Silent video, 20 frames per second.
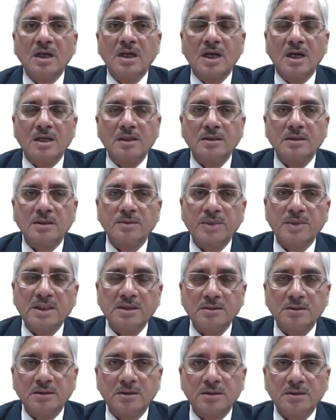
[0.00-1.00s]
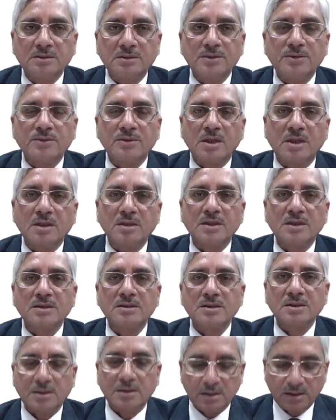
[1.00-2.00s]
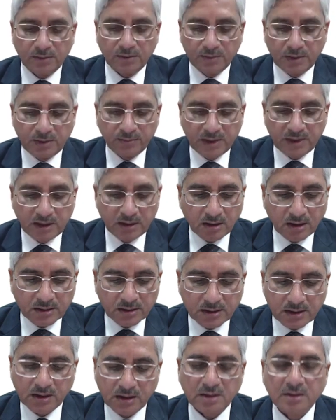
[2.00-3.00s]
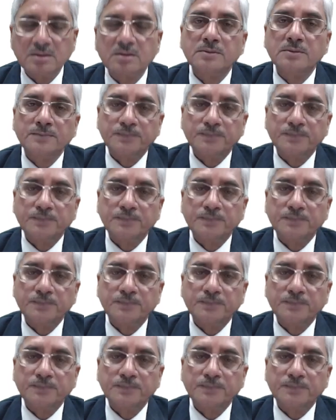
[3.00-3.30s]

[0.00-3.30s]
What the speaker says: and thereby the neutron density will be constant.